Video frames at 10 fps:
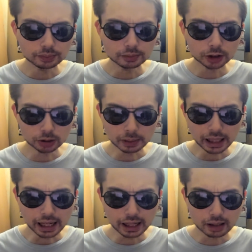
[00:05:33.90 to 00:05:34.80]
She'll be
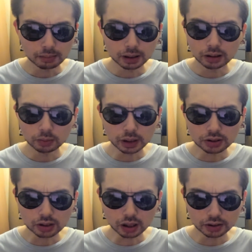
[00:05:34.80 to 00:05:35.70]
here, but we
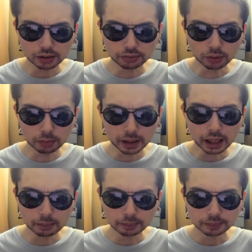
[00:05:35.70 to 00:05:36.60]
start at 4
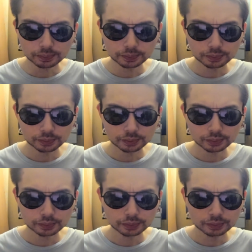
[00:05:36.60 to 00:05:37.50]
p.m.
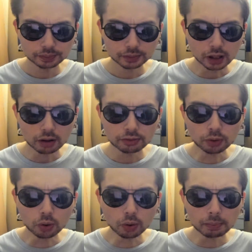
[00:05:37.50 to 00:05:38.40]

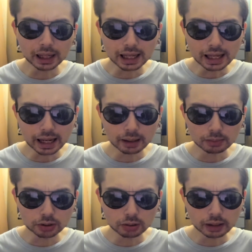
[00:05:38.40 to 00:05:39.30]
4 p.m.
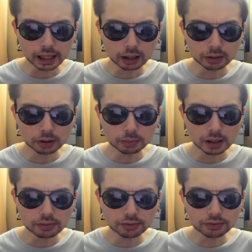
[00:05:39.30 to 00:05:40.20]
So now it'll be
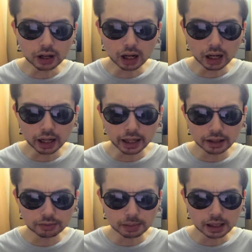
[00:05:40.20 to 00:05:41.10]

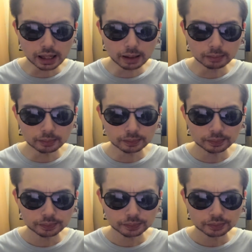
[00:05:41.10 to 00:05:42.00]
5 p.m.
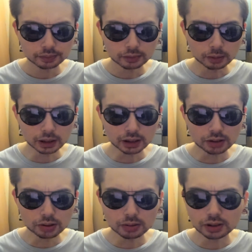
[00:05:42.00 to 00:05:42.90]
We're going to
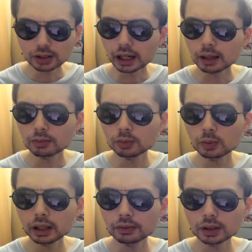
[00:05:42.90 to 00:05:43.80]
do the same
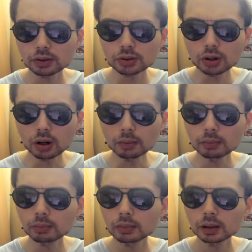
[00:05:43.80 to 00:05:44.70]
with a Tom.
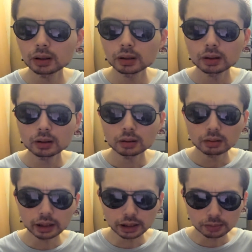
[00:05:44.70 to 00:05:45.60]

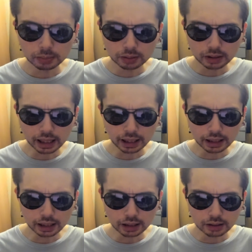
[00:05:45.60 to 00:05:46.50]
Let's put that
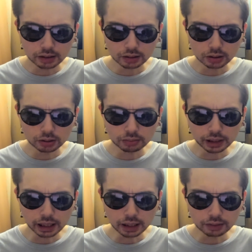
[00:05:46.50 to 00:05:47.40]
in
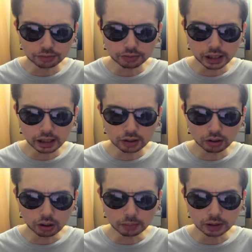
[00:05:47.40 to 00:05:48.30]
green. 3
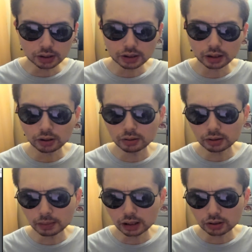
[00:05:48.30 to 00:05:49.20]
kilometers. I know it's a
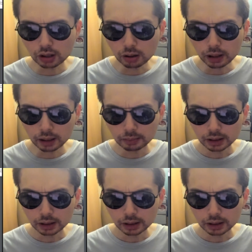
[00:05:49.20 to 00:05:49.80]
bit slower.